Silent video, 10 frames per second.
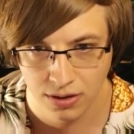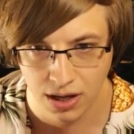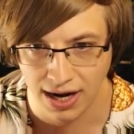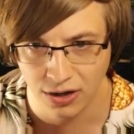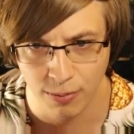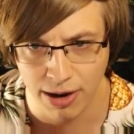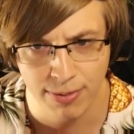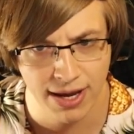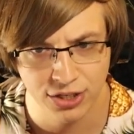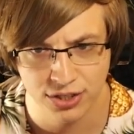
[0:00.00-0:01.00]
I don't know.
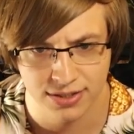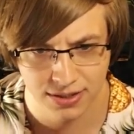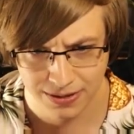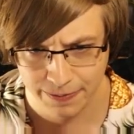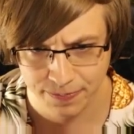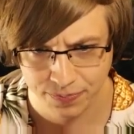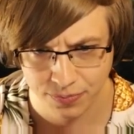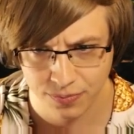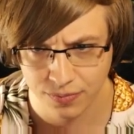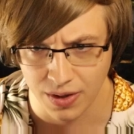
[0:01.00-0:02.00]
Maybe I just...
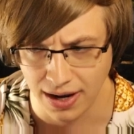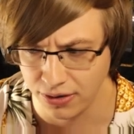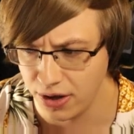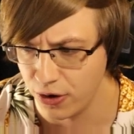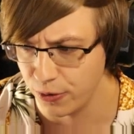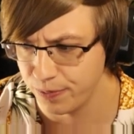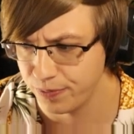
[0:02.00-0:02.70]
I don't know.